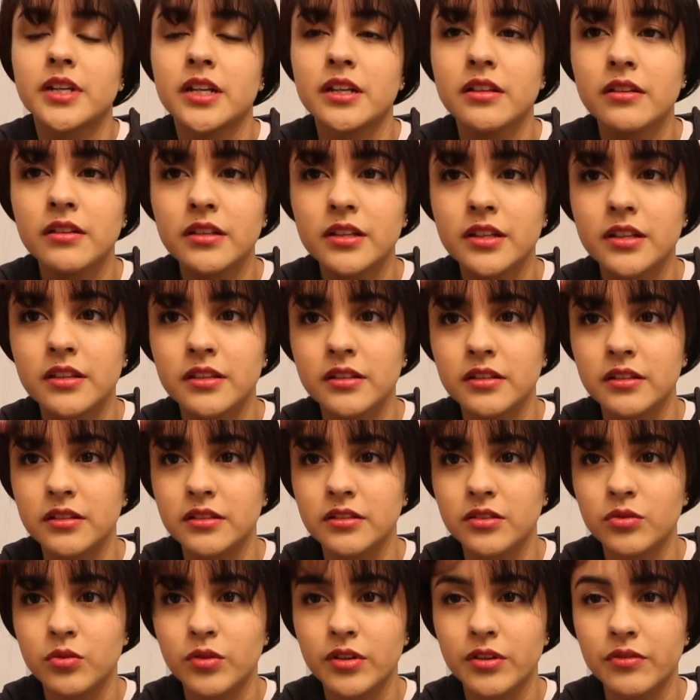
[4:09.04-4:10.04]
I look like the
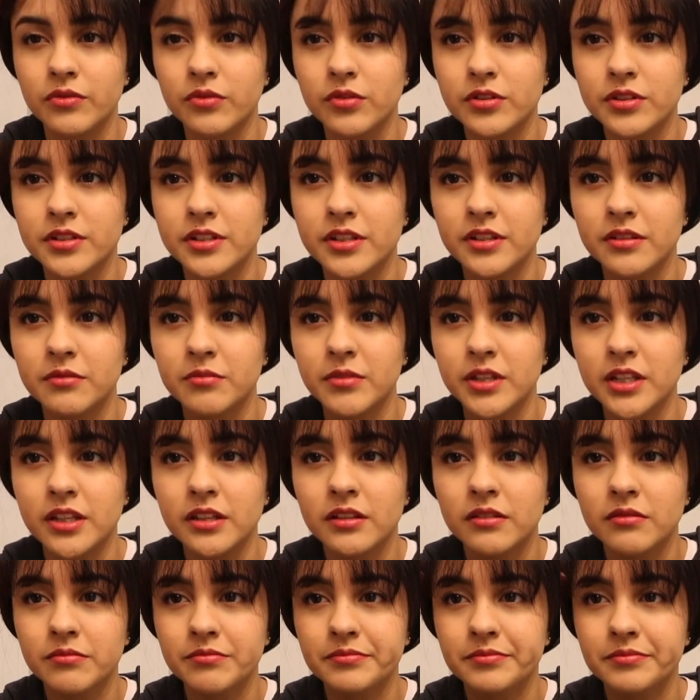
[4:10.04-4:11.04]
2014
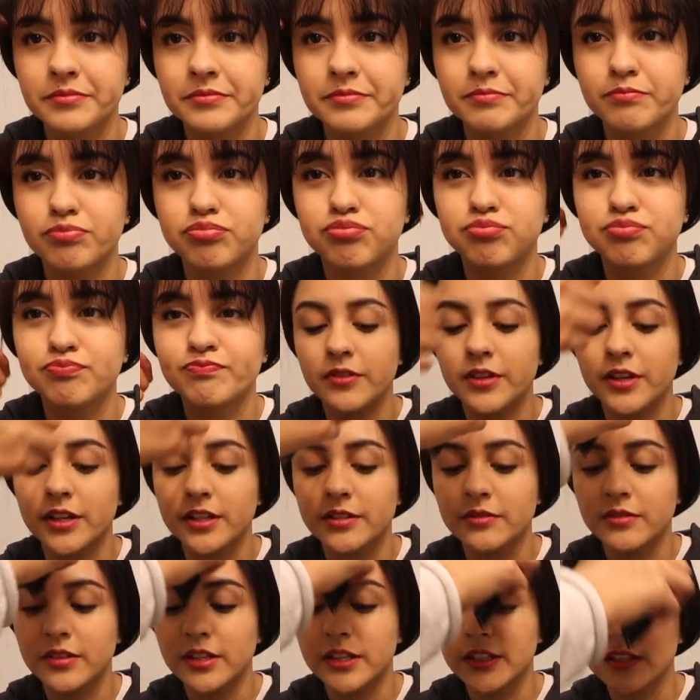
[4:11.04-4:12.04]
me. You
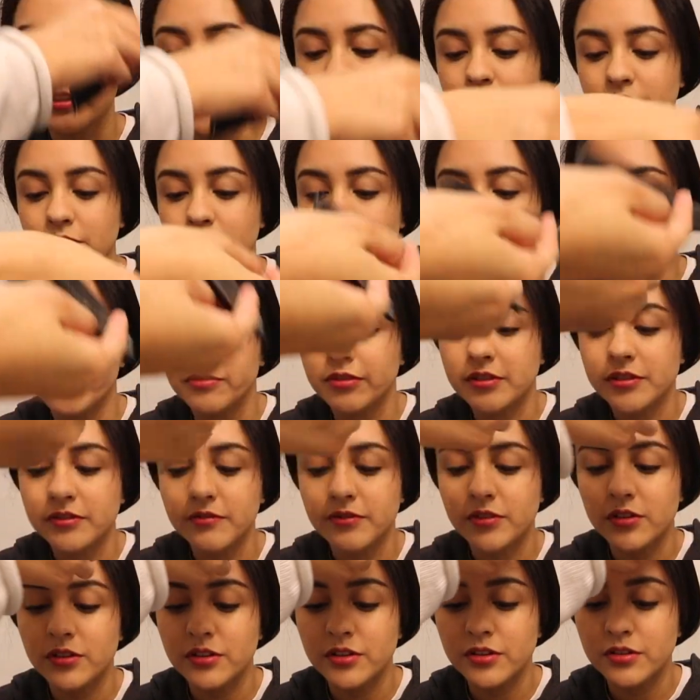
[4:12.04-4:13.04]
guys would like to see the reference
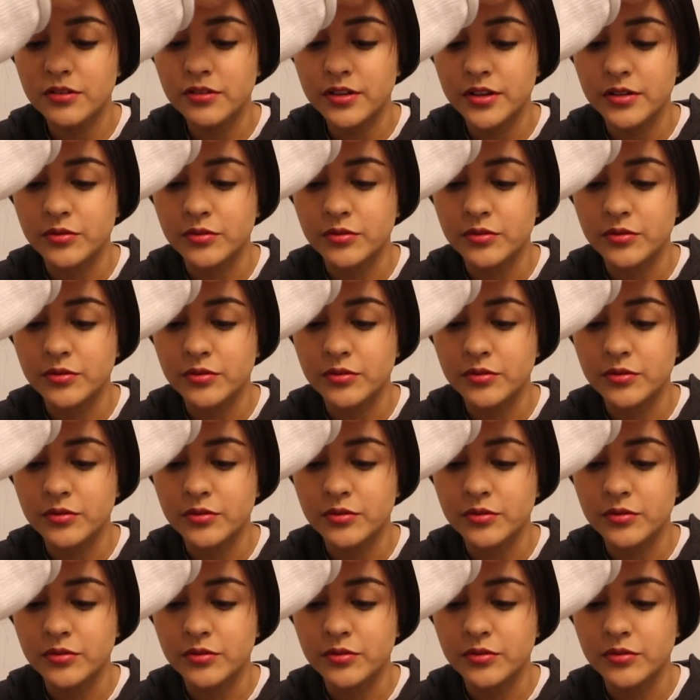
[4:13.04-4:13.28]
photo?